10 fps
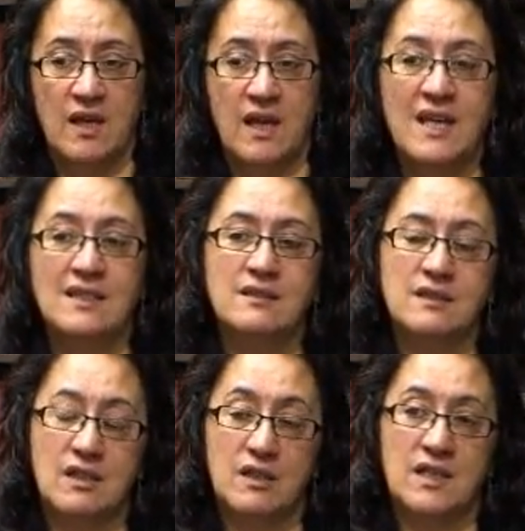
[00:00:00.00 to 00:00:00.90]
And,
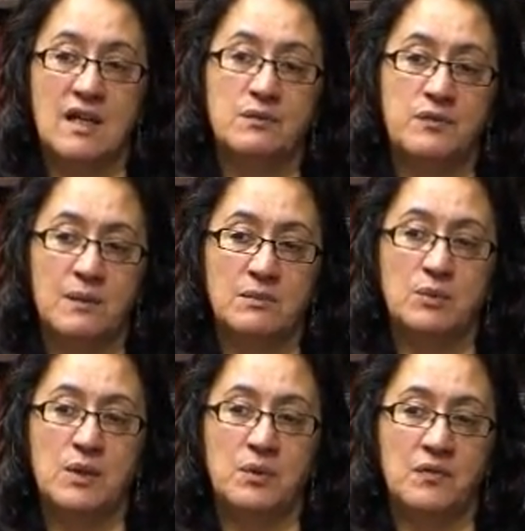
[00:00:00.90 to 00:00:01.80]
you know, in our family,
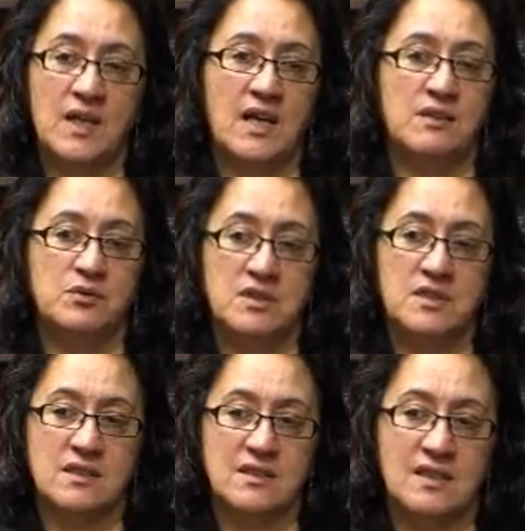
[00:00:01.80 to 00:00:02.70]
we've had
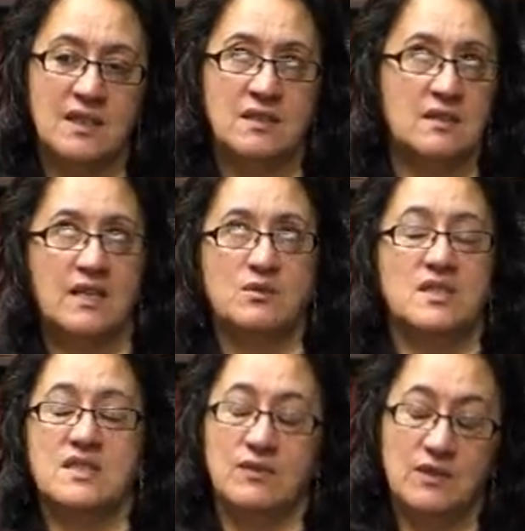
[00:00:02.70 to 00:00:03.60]
160 years,
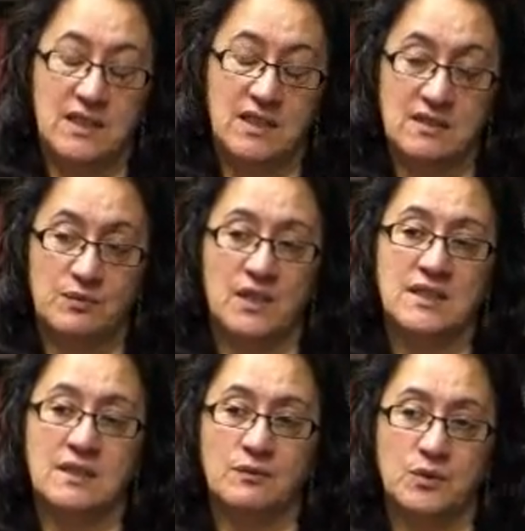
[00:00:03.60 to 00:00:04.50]
170 years
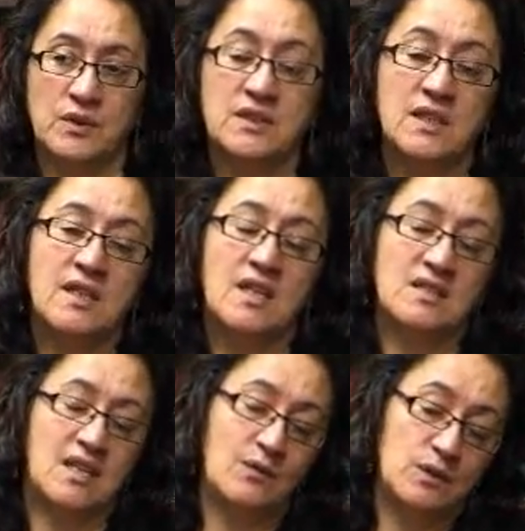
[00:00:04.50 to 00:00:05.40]
fighting for it,
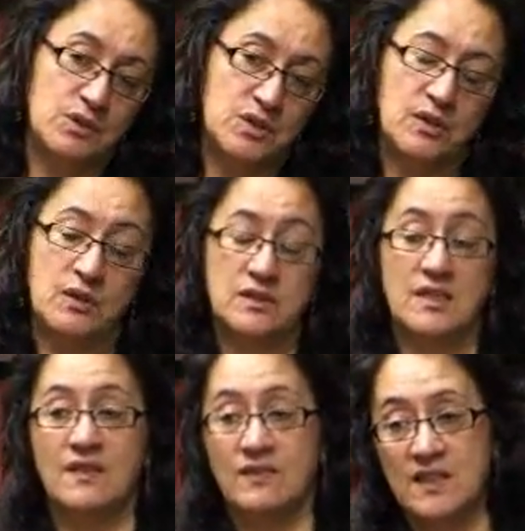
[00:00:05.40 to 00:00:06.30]
to have it returned
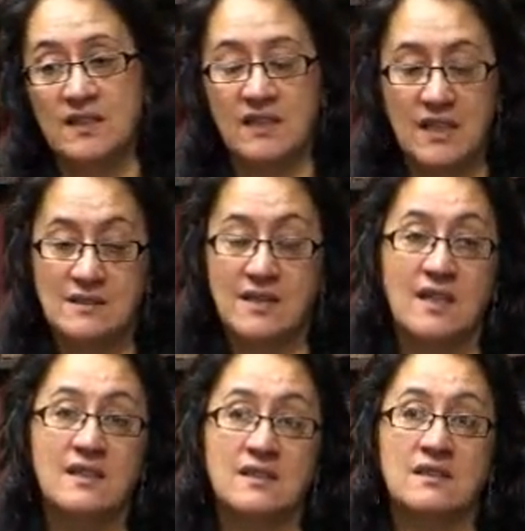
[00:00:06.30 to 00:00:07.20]
and then again
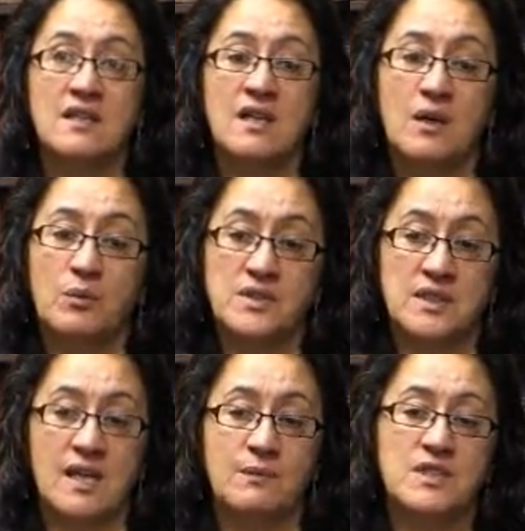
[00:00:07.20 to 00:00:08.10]
taken was
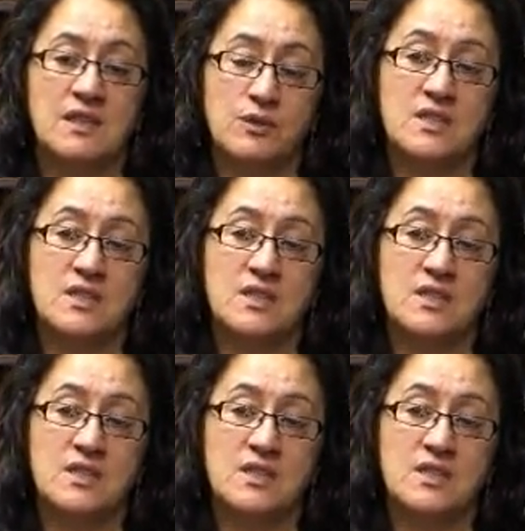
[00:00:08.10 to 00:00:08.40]
an absolute